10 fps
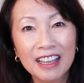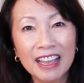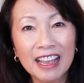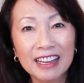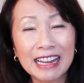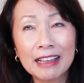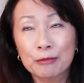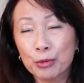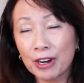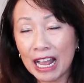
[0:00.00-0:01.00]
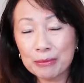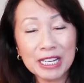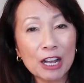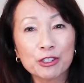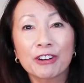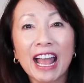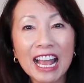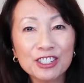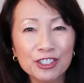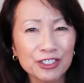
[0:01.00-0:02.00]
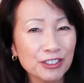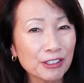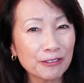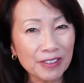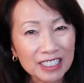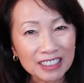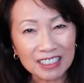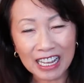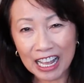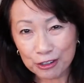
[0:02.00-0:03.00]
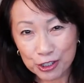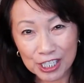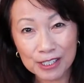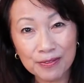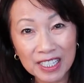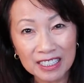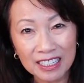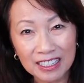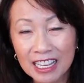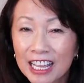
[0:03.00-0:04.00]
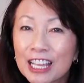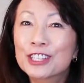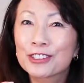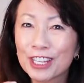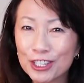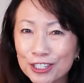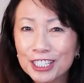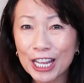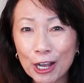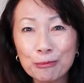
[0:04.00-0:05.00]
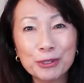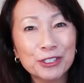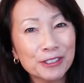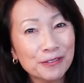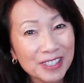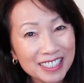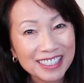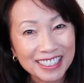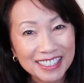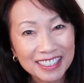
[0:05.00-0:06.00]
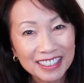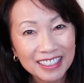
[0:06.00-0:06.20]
and perhaps how your actions are affecting how she's feeling so that you could help her to fix it.